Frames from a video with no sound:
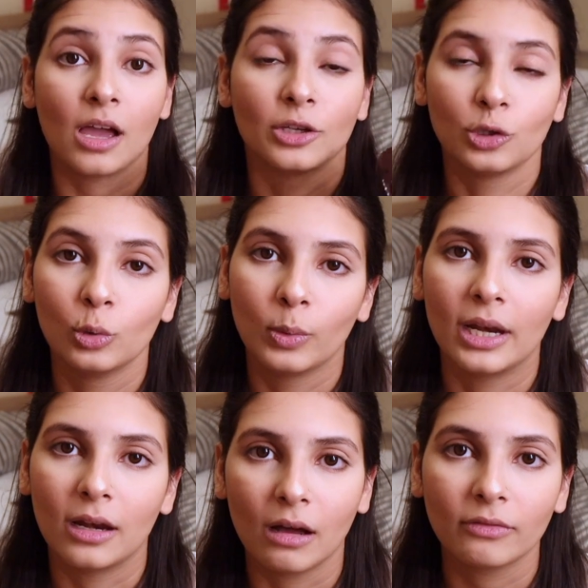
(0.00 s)
you
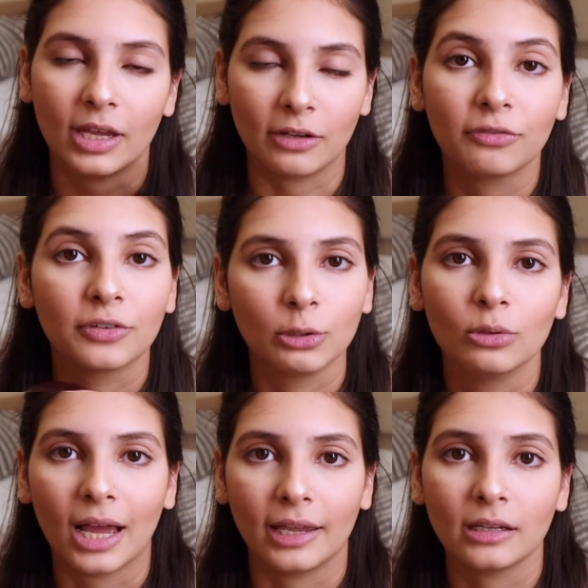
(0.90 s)
will love if you
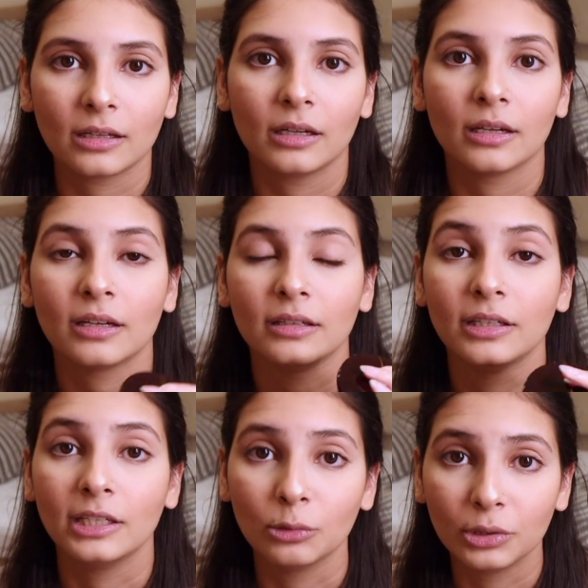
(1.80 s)
like
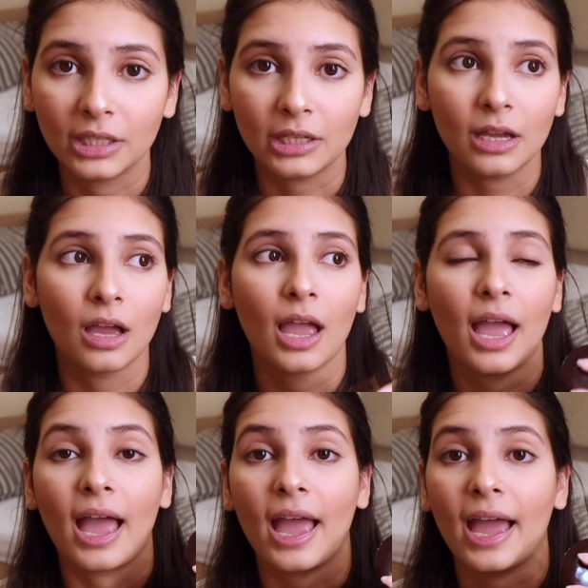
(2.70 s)
nudie
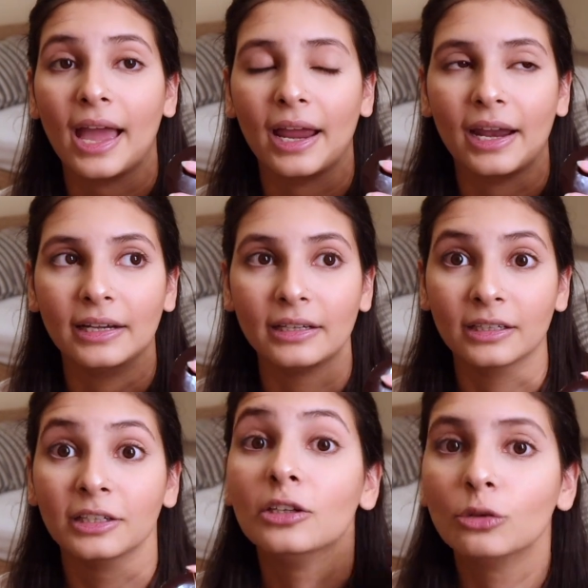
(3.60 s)
and
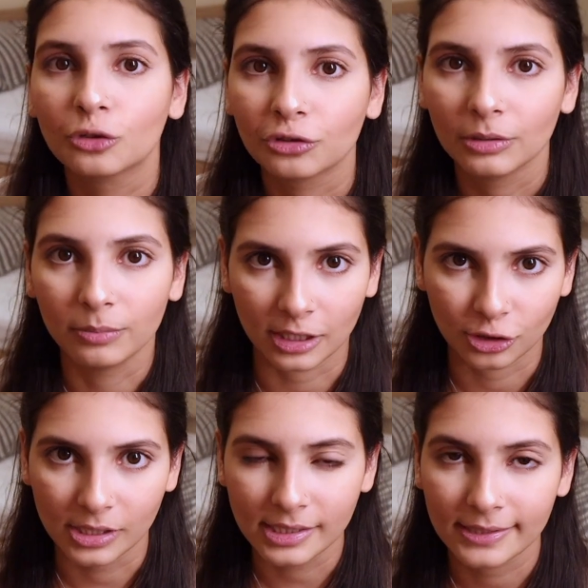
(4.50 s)
neutral
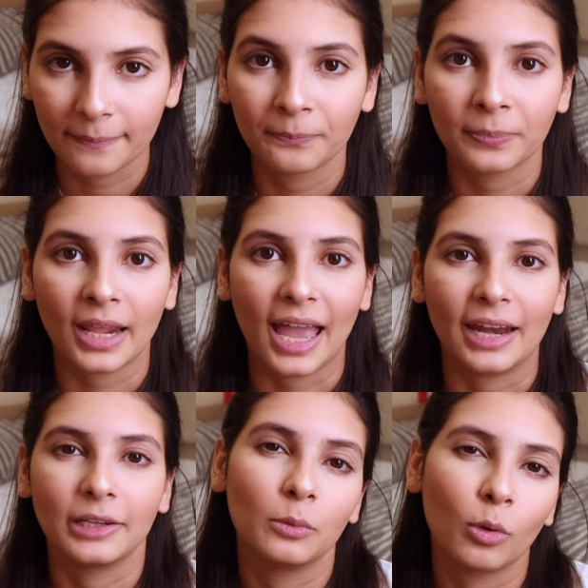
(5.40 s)
blushes
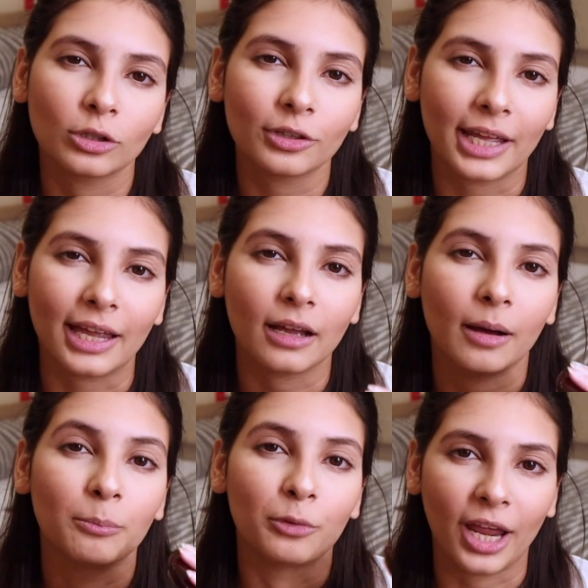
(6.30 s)
and you want to take
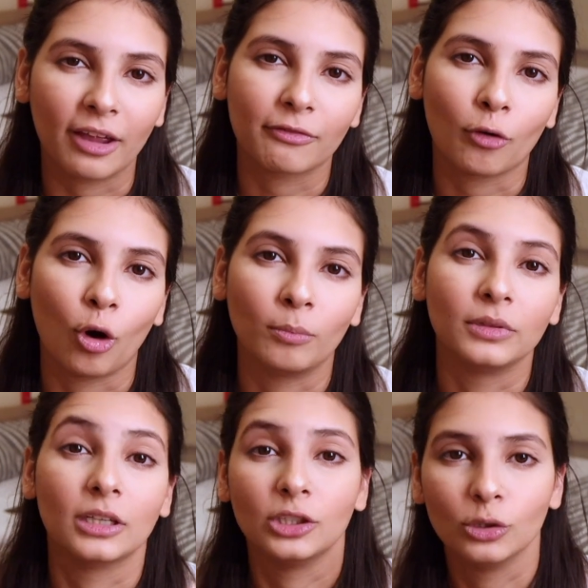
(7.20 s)
a break
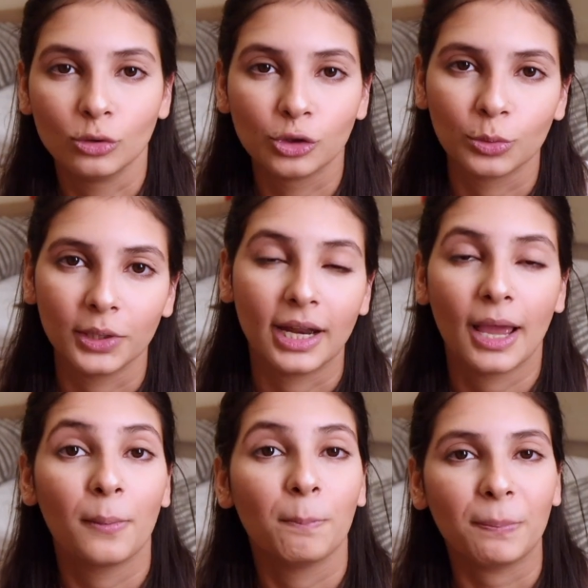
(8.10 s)
from the usual
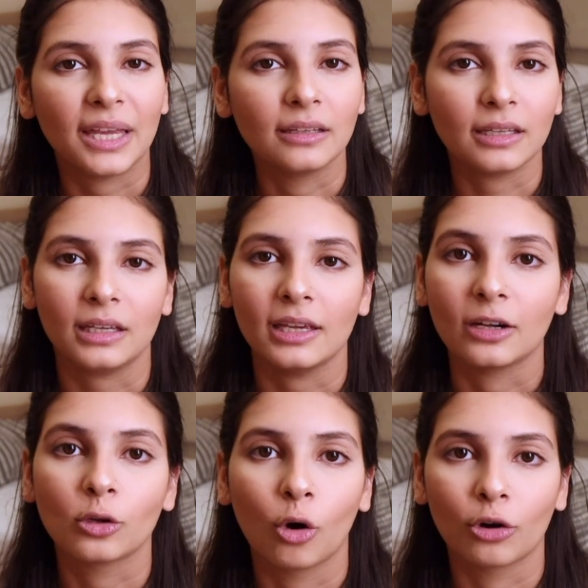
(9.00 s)
pinky
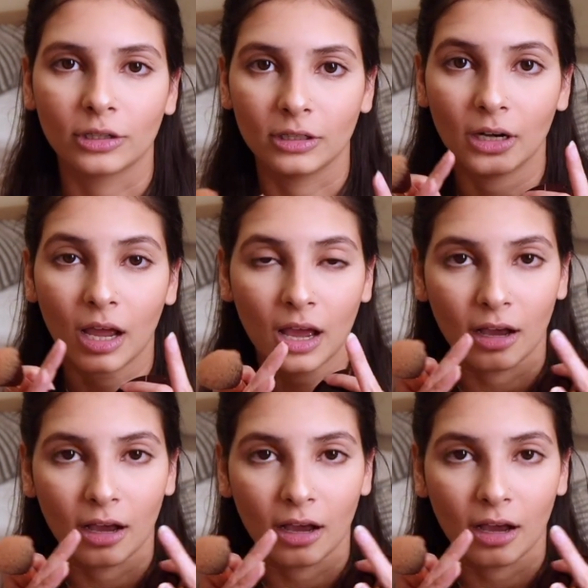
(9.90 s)
and coral